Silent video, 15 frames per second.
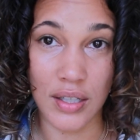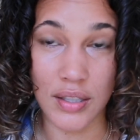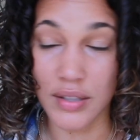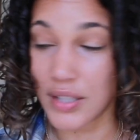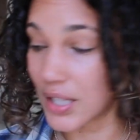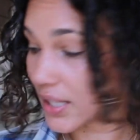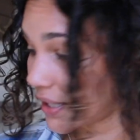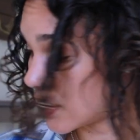
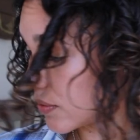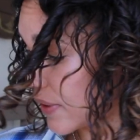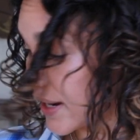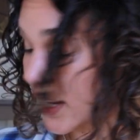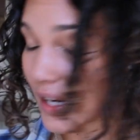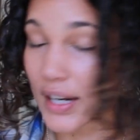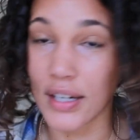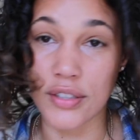the link right
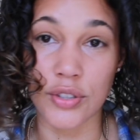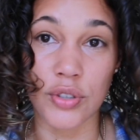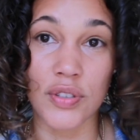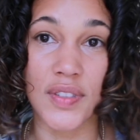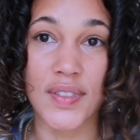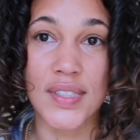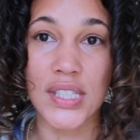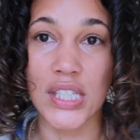here to
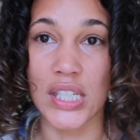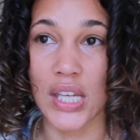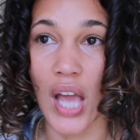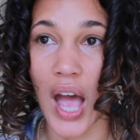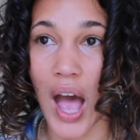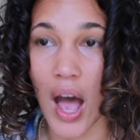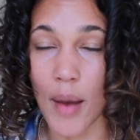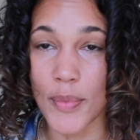see
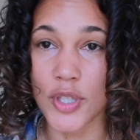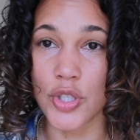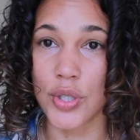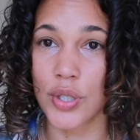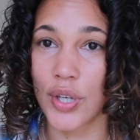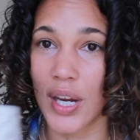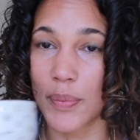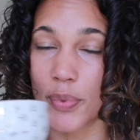how much
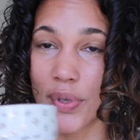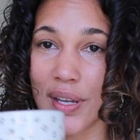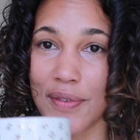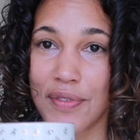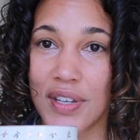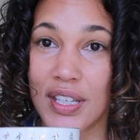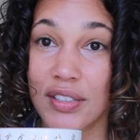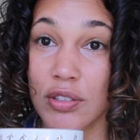sugar I put. I
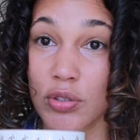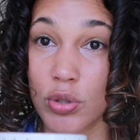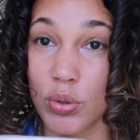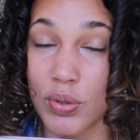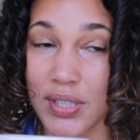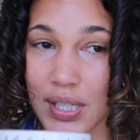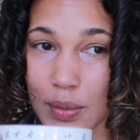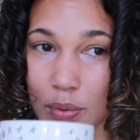think it's 2
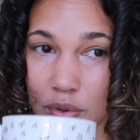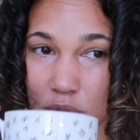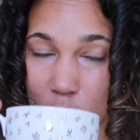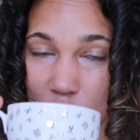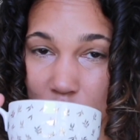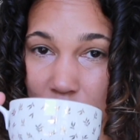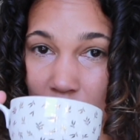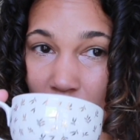
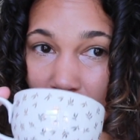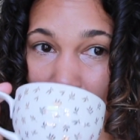tablespoons